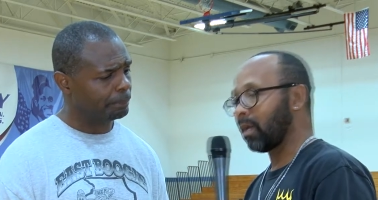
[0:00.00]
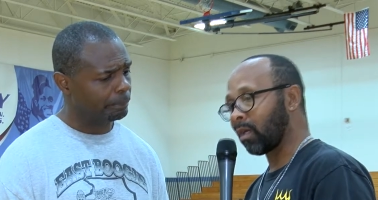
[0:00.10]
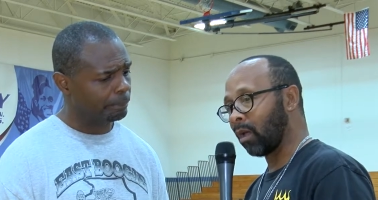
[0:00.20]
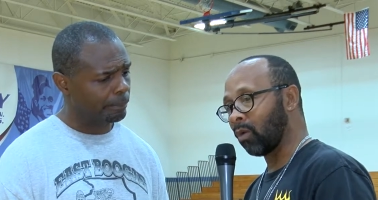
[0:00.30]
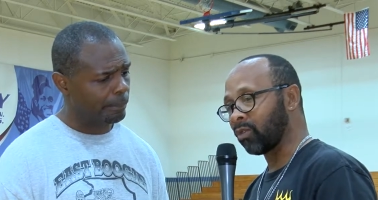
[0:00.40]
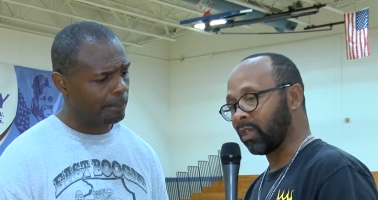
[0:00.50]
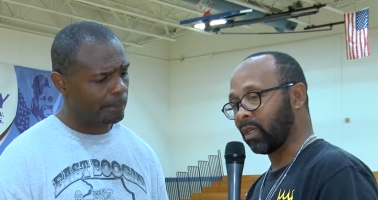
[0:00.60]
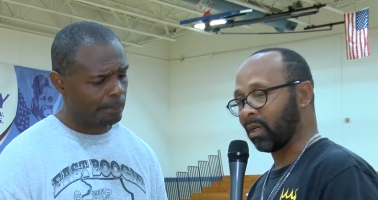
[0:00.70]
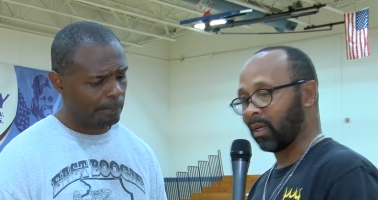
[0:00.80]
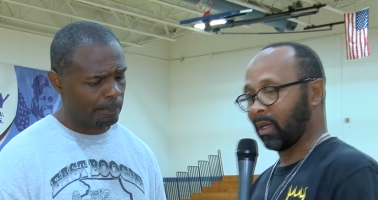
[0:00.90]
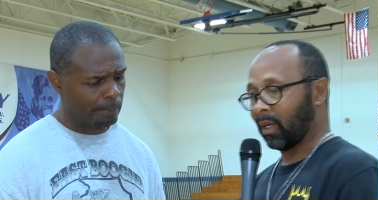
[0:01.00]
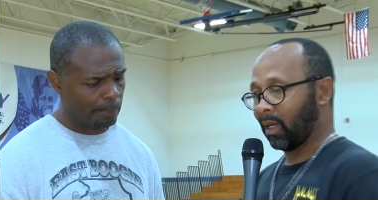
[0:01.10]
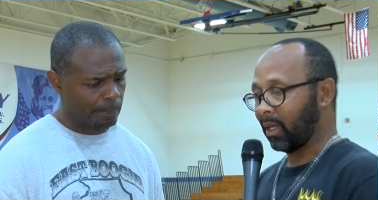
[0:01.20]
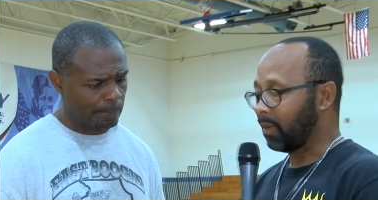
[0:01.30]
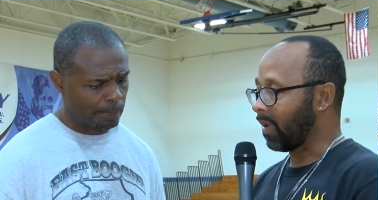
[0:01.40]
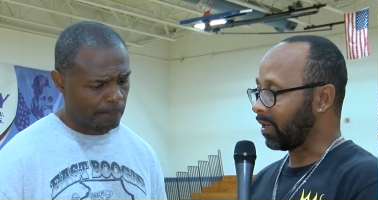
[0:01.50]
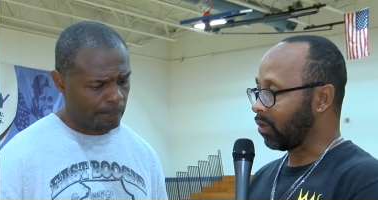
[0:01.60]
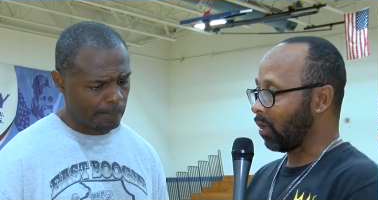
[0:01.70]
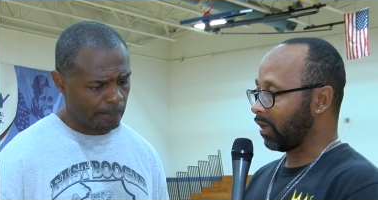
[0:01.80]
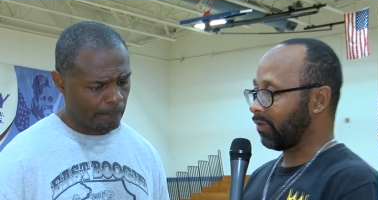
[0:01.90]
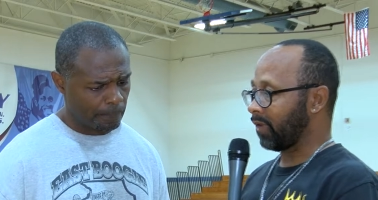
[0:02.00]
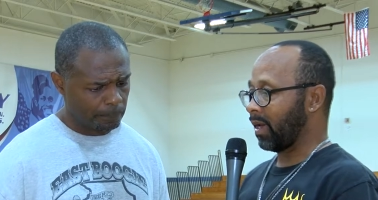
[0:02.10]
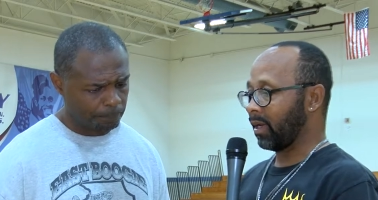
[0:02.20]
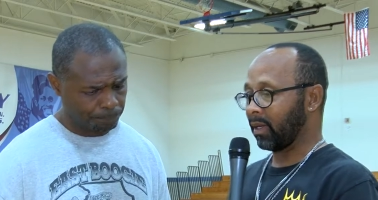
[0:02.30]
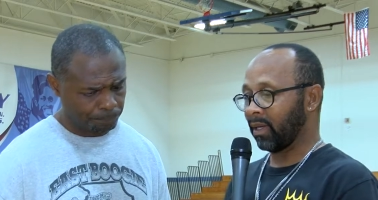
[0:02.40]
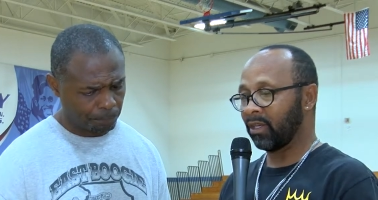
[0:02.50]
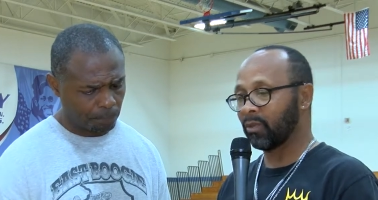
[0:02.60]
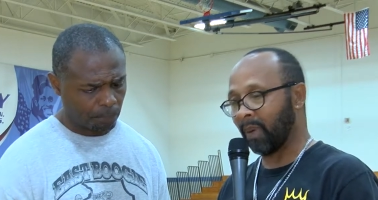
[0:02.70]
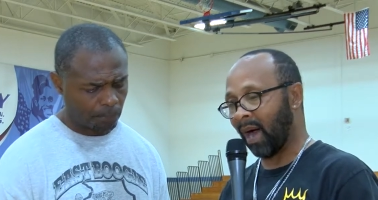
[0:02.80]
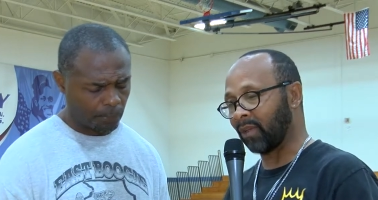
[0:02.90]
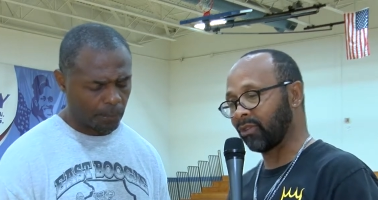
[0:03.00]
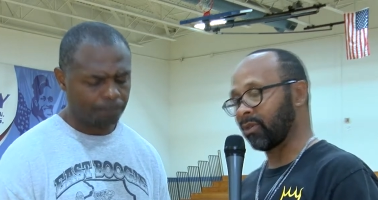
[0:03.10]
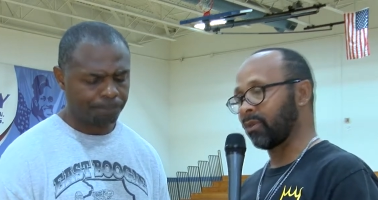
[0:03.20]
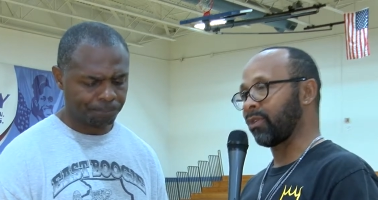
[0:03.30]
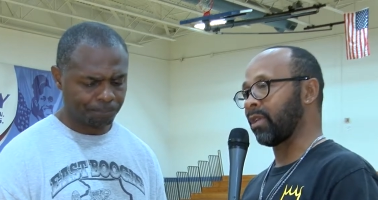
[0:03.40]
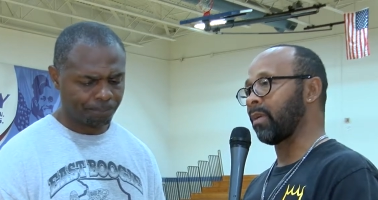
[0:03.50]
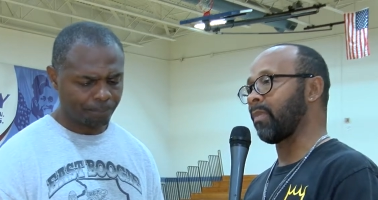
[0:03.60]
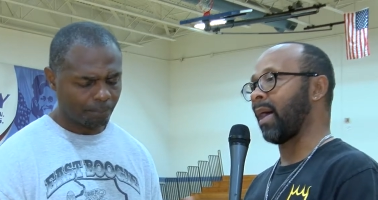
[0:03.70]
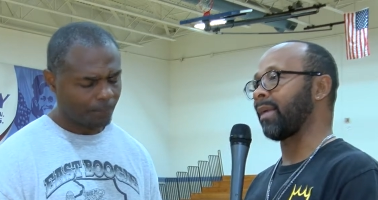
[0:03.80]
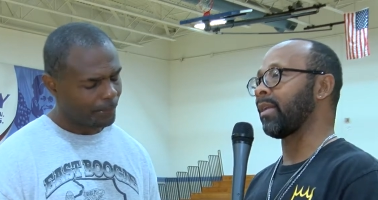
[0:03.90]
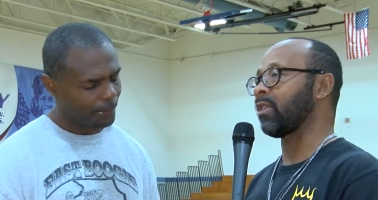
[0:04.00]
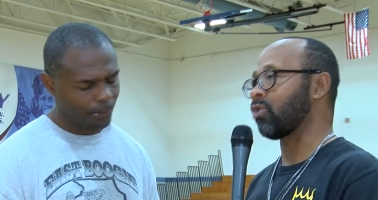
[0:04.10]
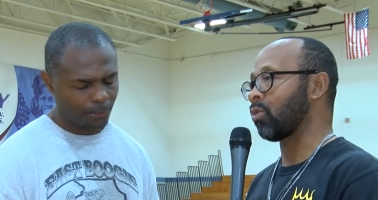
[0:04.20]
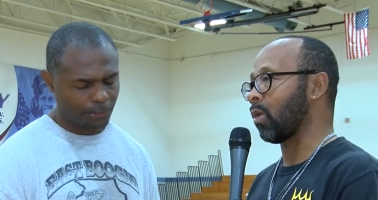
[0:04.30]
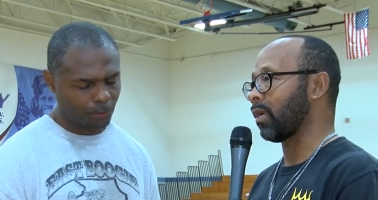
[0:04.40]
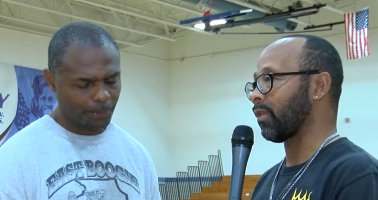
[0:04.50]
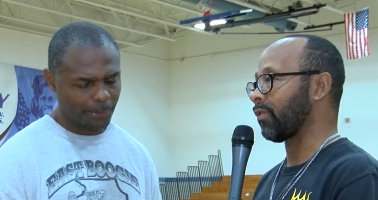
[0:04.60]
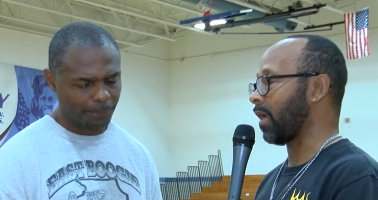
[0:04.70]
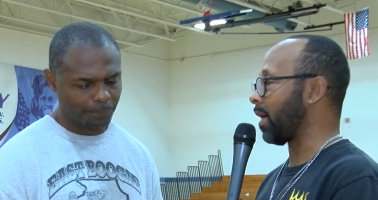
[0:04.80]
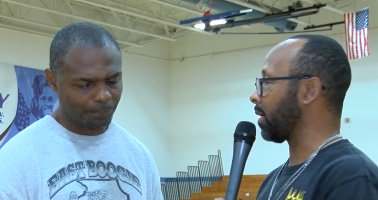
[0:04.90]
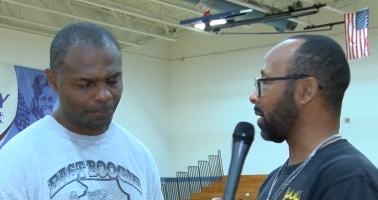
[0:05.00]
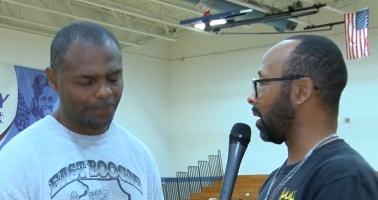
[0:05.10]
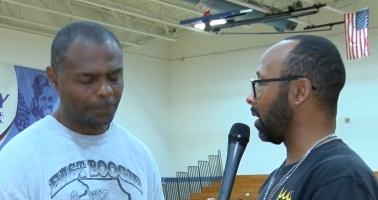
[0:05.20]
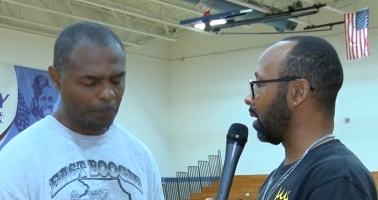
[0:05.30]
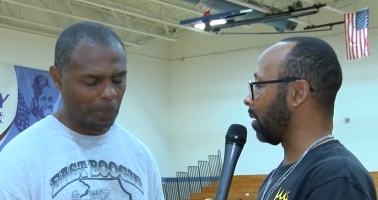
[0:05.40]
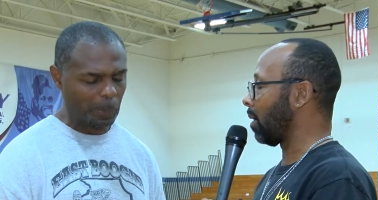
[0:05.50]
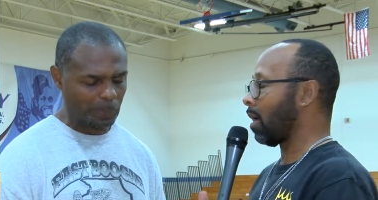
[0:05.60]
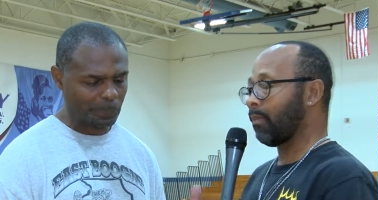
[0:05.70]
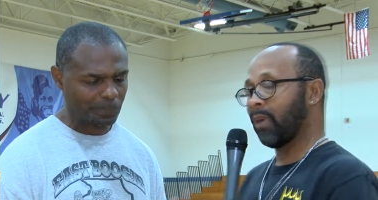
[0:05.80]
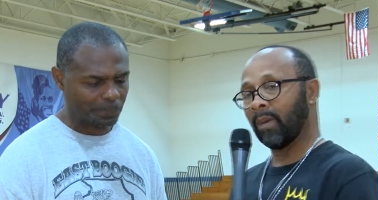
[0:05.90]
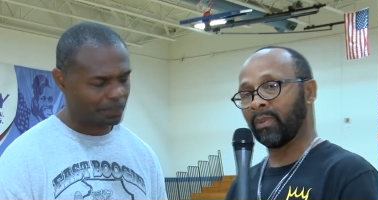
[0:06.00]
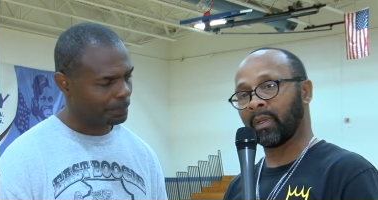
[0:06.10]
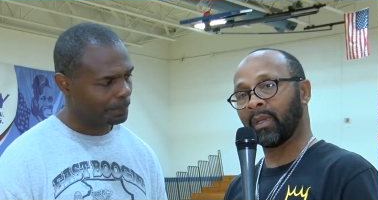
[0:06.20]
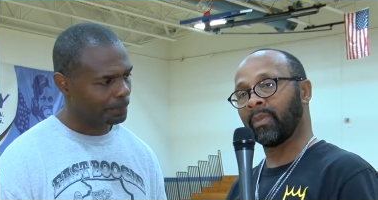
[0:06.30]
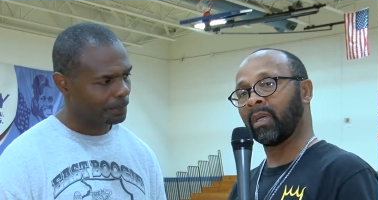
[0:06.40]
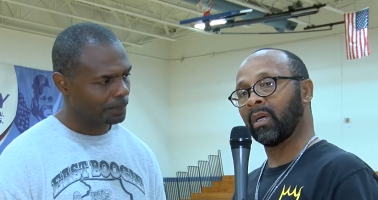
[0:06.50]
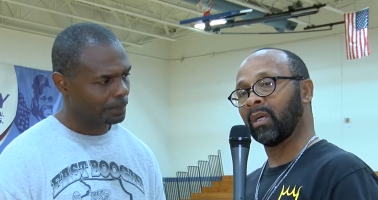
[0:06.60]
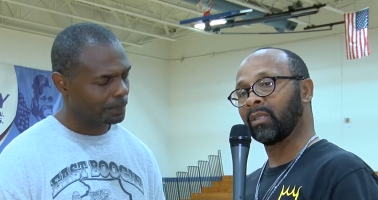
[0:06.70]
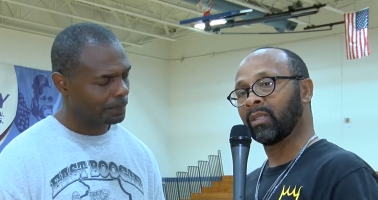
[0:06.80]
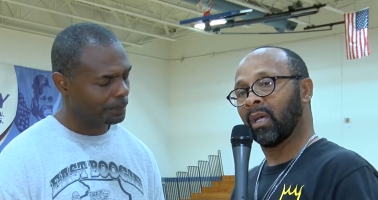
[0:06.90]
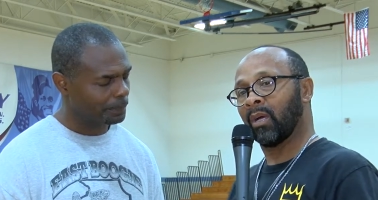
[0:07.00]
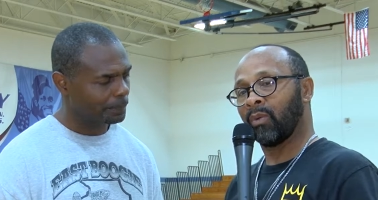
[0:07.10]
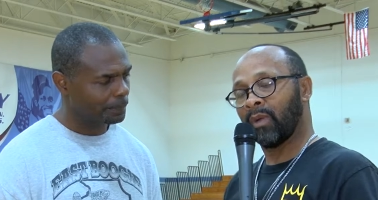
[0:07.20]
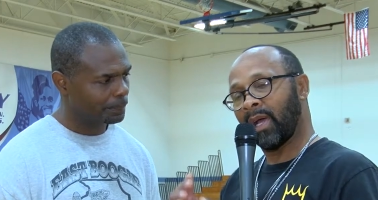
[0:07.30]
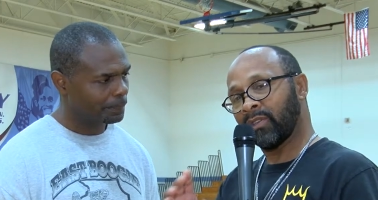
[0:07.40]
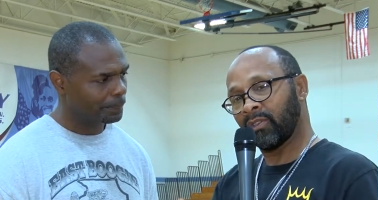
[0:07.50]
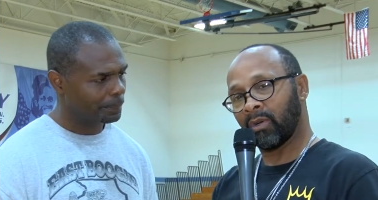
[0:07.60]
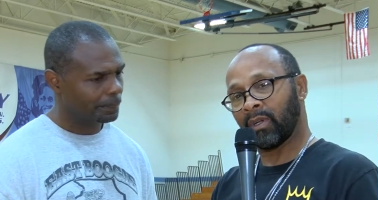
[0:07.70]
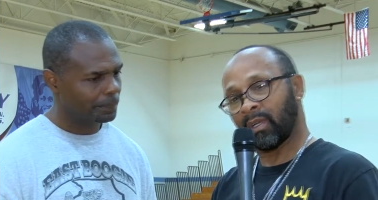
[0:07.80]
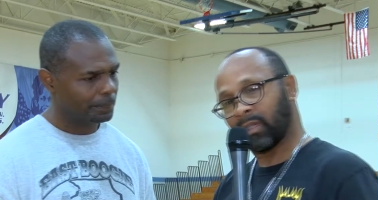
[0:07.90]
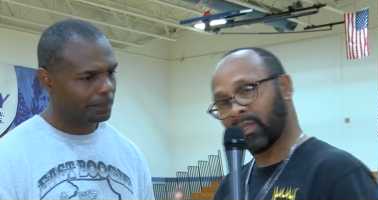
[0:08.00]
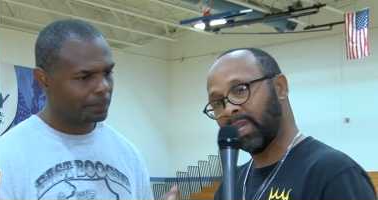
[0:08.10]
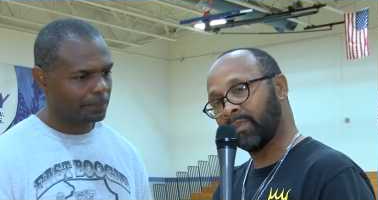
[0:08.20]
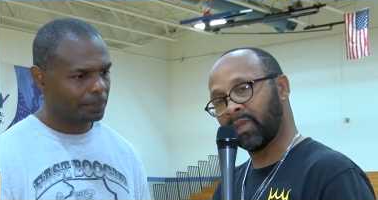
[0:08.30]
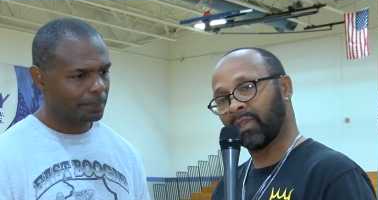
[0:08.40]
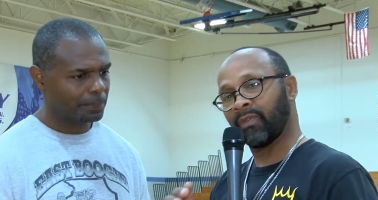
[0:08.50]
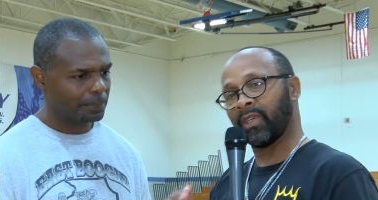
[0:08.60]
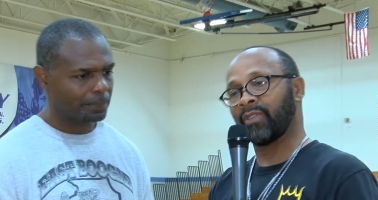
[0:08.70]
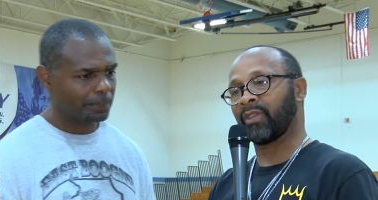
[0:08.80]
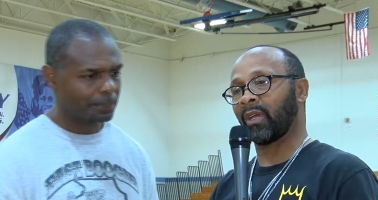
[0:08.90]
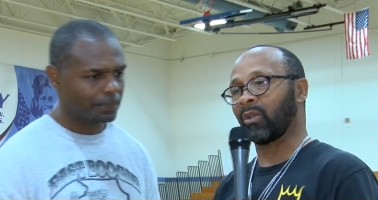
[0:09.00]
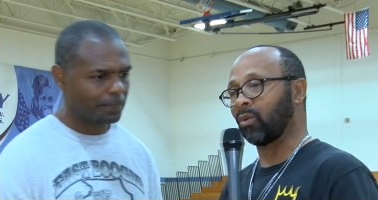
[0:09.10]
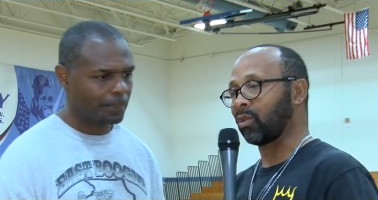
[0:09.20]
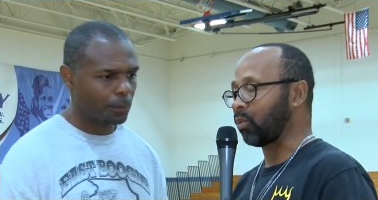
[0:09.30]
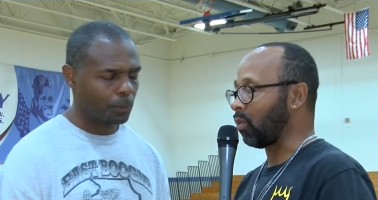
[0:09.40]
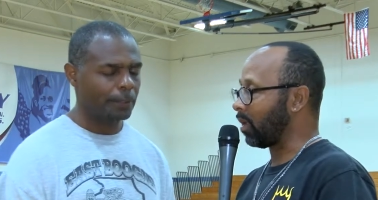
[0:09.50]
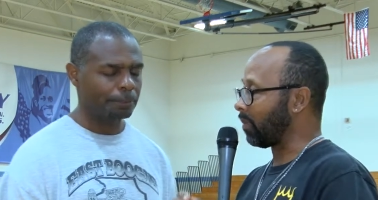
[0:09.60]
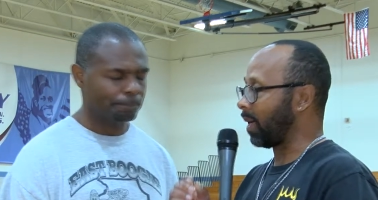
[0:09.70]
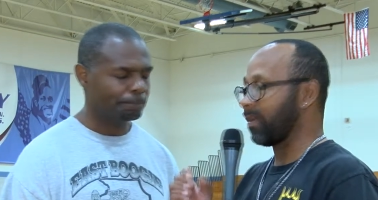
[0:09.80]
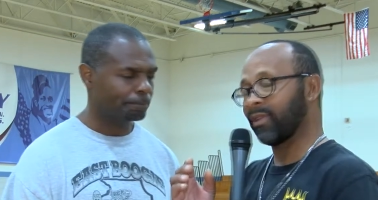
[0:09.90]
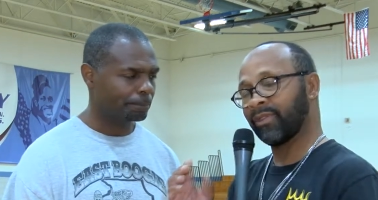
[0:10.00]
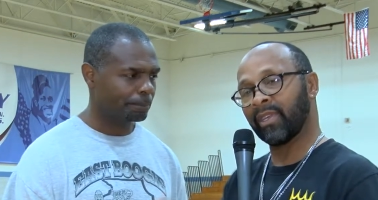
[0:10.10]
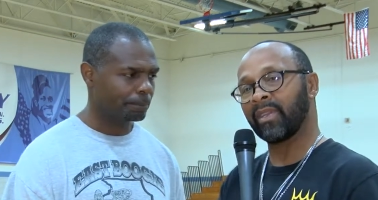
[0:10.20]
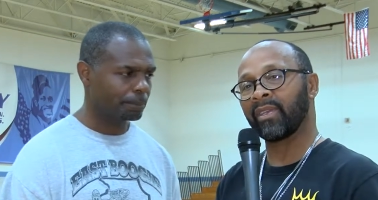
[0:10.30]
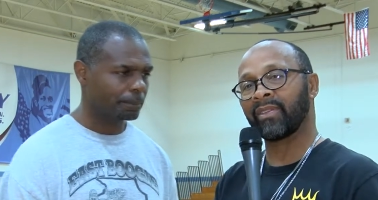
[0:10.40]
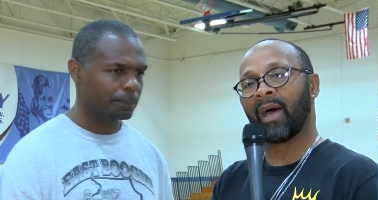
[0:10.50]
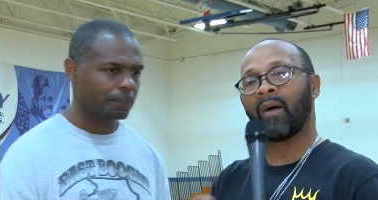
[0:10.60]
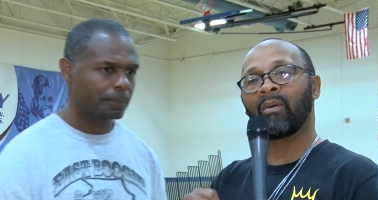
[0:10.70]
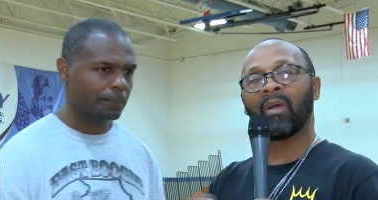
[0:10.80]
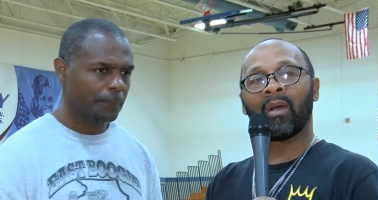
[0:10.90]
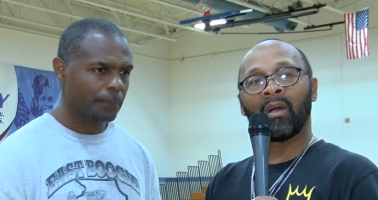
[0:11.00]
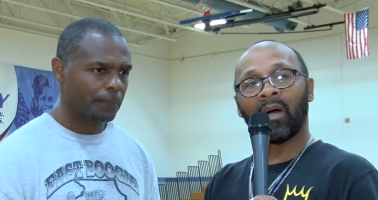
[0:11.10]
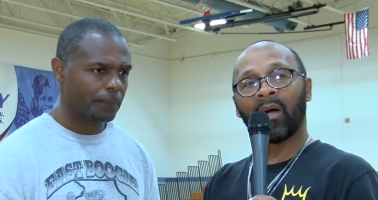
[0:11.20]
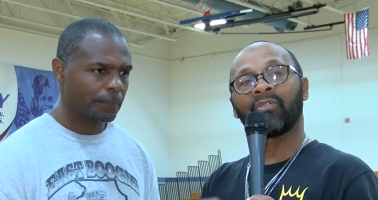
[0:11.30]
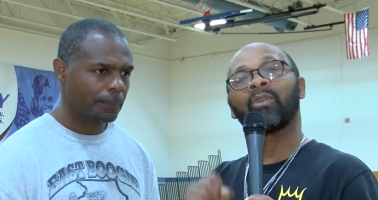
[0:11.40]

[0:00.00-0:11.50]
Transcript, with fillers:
Speaker 1: In closing, anybody you want to thank, any sponsors, anybody that you want to thank, uh, publicly because we're not just going to keep this for East St. Louis. We want to be able to send this out uh,